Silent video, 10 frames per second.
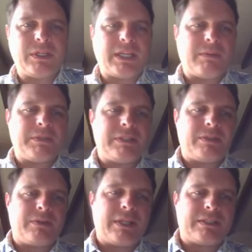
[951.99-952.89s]
comma
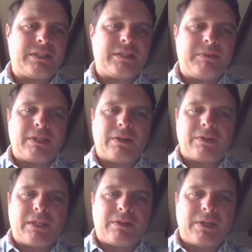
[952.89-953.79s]
0, that's going to be our
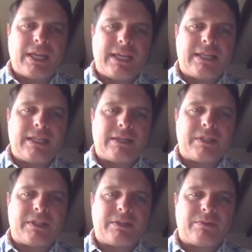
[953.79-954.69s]
letter A down
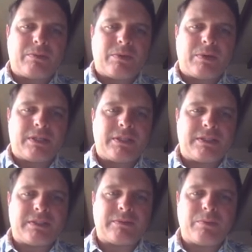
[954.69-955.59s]
here. 1
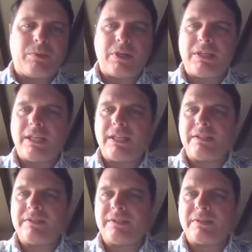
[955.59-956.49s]
because it's 1
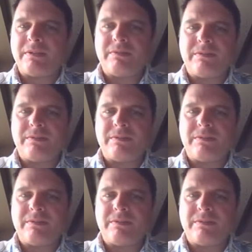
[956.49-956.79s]
and 0.